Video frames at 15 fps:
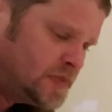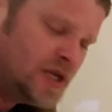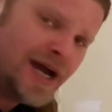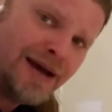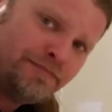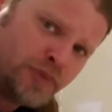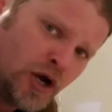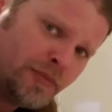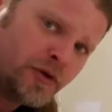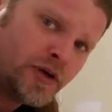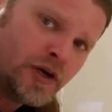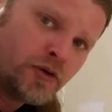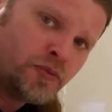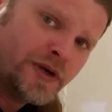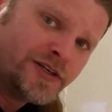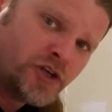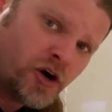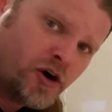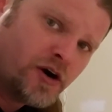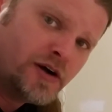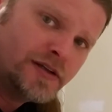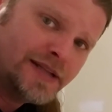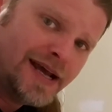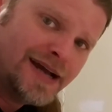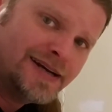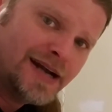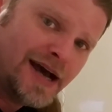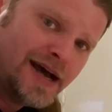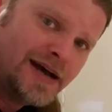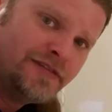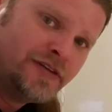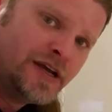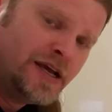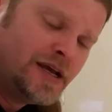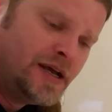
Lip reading: I'm probably going to return that knife